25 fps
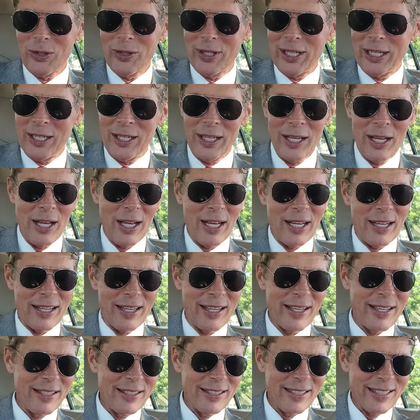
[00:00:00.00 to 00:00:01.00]
to the
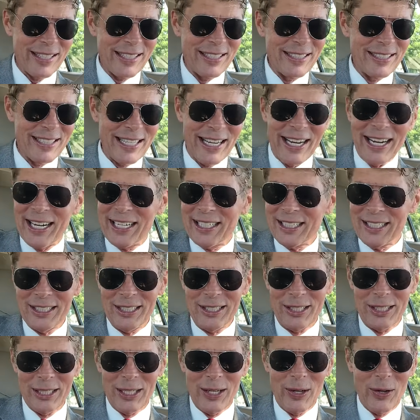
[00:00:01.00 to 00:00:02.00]
Gilligan's
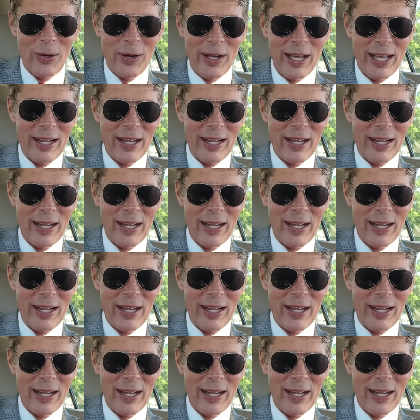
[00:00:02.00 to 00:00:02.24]
Island show.